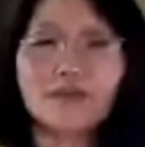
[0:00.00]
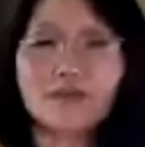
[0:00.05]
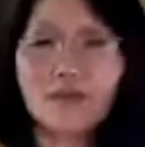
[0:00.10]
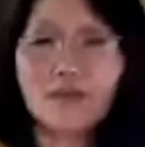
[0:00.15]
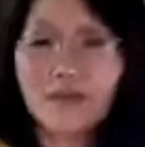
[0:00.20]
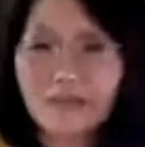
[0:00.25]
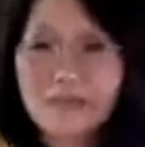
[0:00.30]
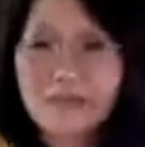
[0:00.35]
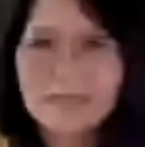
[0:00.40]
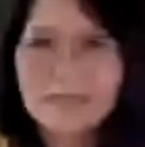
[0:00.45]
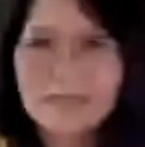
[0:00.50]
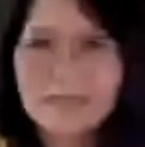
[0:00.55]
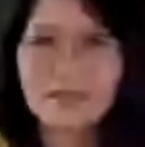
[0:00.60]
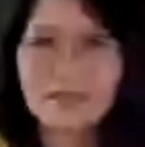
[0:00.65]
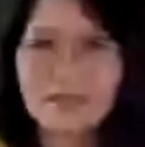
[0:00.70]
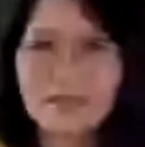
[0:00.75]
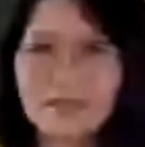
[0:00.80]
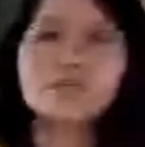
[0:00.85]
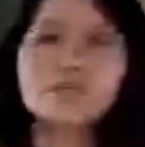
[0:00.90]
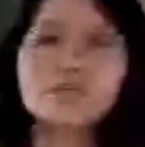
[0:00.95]
That are in
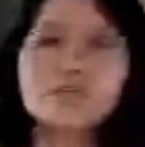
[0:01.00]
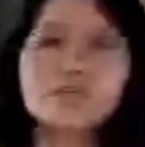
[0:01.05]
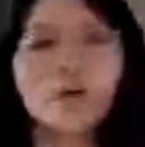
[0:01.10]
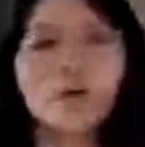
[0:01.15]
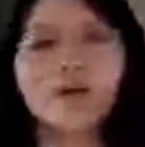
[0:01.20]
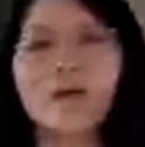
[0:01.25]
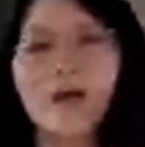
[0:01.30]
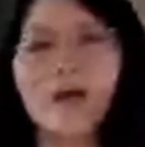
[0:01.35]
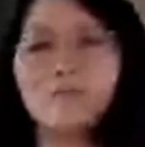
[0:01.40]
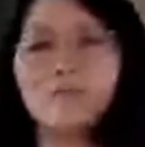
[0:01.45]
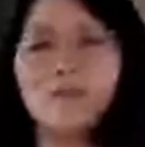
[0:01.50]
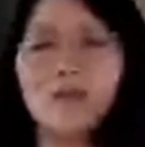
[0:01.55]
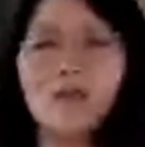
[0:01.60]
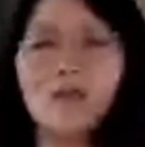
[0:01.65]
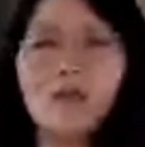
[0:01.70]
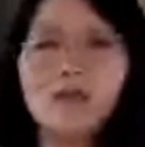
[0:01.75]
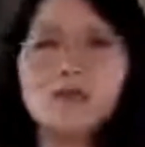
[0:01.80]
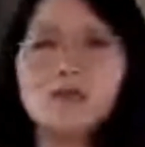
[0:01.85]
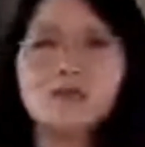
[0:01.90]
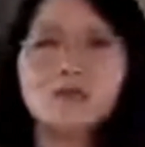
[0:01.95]
the school academy.
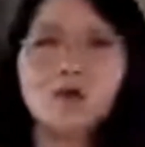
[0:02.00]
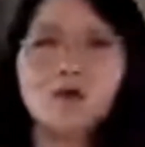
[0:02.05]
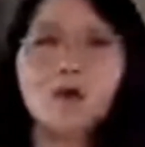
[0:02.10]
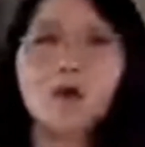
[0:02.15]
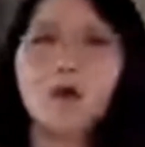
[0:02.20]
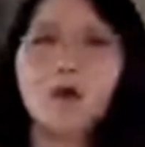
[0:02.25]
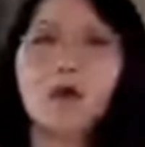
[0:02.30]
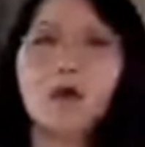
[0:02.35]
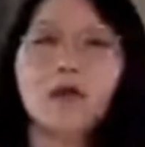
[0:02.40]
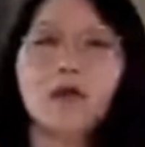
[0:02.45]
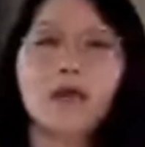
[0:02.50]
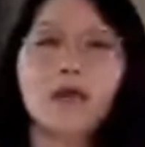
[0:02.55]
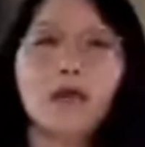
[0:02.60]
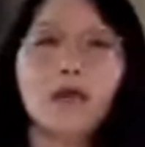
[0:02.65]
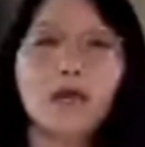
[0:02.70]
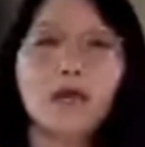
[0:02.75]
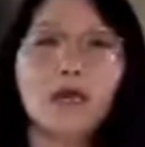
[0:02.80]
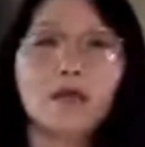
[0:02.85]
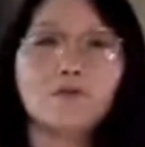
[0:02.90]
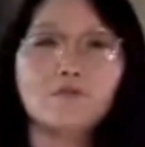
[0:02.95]
So
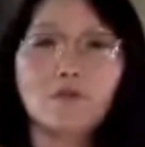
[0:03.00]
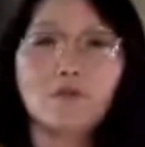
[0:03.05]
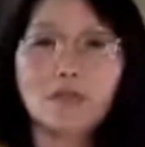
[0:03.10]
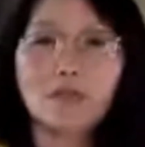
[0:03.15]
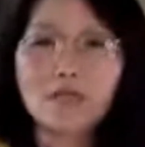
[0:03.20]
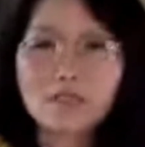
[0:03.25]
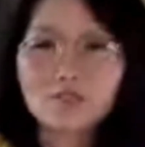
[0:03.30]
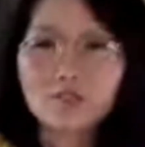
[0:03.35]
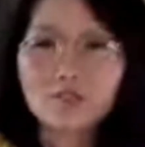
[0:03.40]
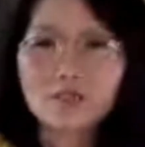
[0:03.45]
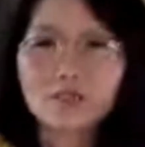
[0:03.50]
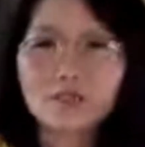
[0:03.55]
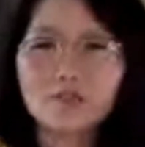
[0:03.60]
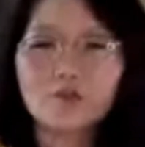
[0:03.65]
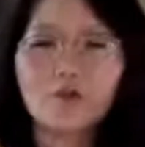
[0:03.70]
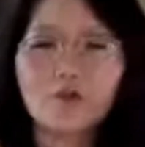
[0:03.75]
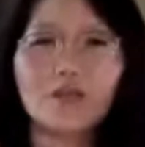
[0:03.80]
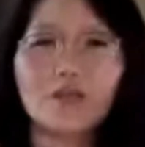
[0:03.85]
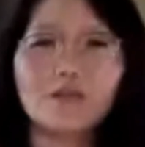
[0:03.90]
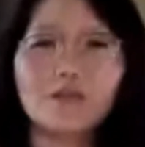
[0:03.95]
religion, you
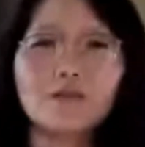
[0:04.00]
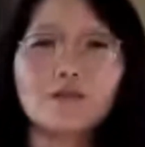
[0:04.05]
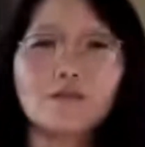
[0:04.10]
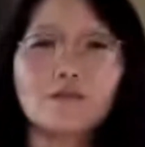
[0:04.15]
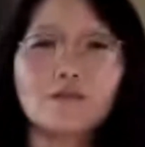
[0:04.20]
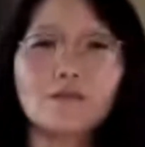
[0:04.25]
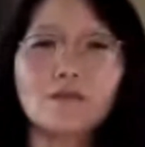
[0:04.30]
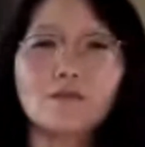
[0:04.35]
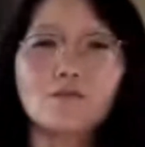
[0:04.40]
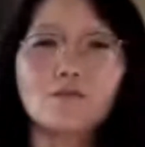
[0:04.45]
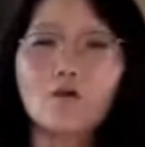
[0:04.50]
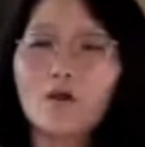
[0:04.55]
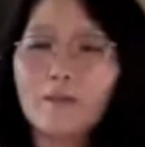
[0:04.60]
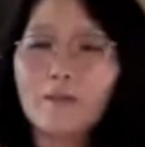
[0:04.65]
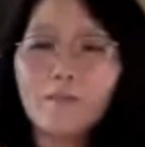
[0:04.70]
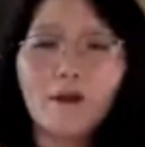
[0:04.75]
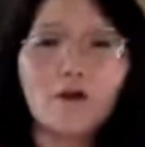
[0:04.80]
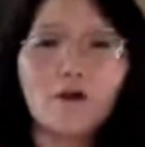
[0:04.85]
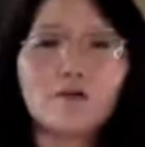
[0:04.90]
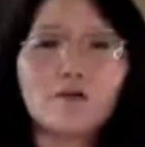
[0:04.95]
can talk
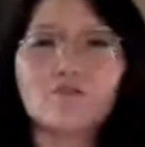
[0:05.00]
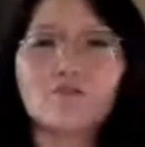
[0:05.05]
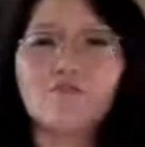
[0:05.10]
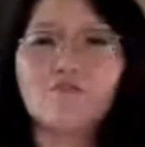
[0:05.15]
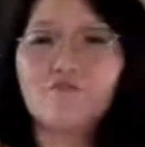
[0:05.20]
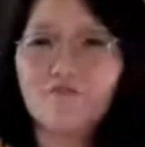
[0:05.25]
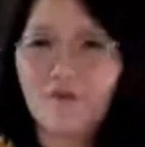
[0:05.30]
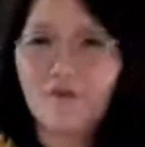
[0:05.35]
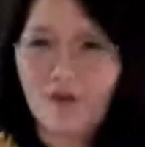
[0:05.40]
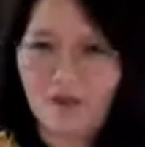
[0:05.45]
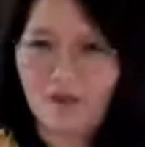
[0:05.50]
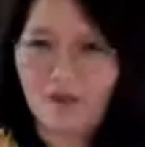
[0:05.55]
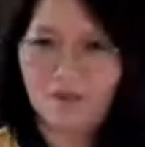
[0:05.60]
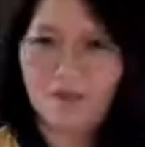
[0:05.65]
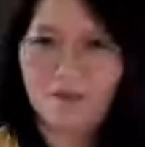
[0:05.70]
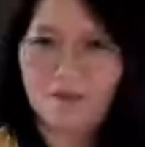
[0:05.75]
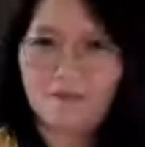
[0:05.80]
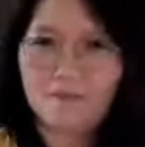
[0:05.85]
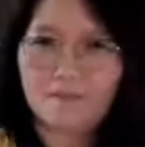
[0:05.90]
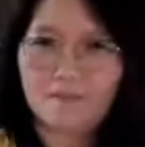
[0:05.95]
about faith.
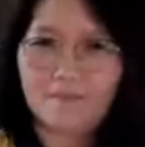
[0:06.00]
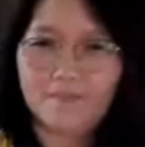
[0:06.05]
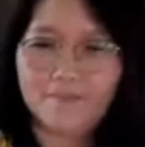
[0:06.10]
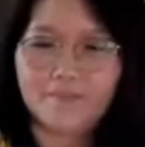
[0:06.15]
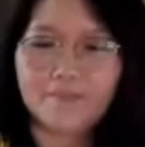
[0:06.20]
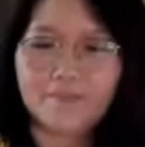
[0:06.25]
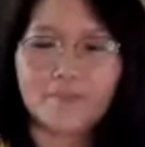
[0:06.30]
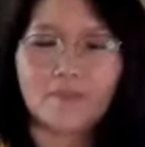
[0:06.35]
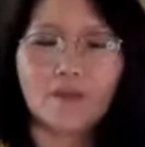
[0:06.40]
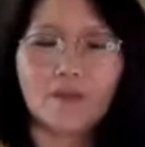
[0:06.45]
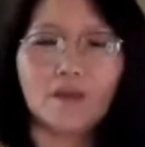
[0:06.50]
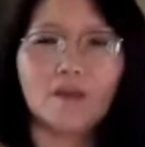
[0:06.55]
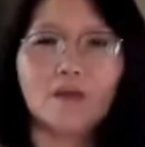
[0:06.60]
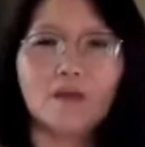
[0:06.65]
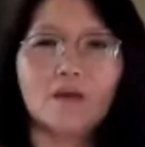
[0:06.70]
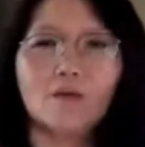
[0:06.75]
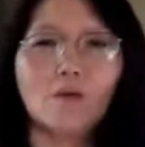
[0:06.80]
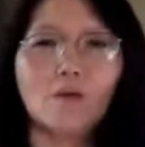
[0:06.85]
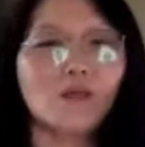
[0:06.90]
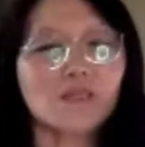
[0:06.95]

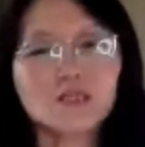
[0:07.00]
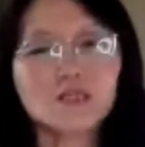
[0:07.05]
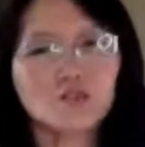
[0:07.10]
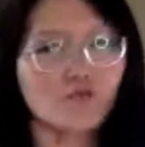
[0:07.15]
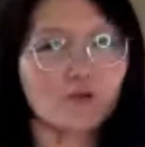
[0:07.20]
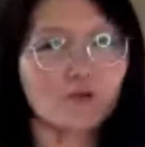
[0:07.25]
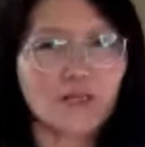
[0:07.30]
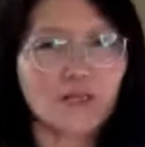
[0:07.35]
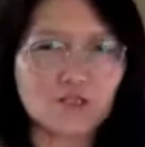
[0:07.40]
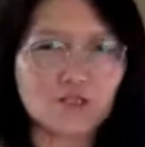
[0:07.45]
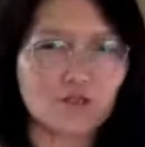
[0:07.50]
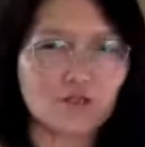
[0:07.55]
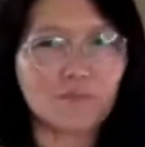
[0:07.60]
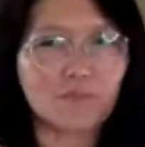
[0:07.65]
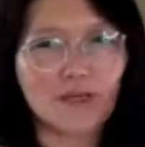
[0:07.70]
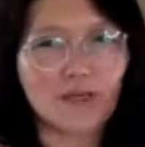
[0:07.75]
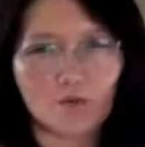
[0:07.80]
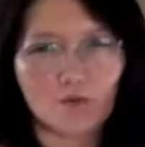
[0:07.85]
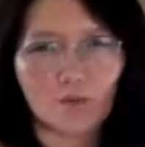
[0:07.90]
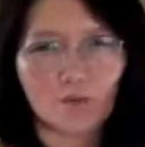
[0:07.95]
What is religion,
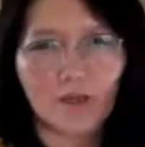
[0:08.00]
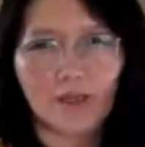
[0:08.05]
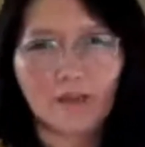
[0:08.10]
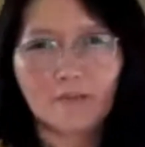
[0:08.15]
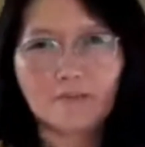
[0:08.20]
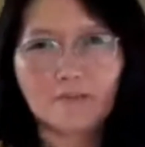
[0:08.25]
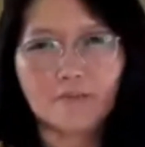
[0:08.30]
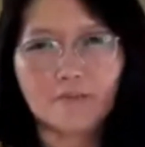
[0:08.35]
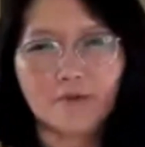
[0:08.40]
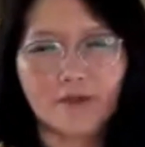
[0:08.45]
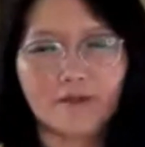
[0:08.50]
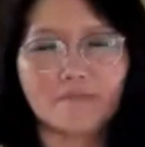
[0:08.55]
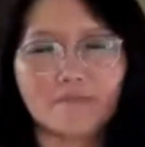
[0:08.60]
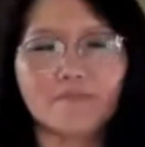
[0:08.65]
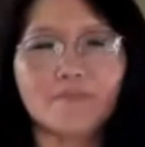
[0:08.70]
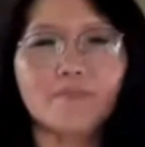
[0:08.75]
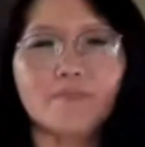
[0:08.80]
by the way, right?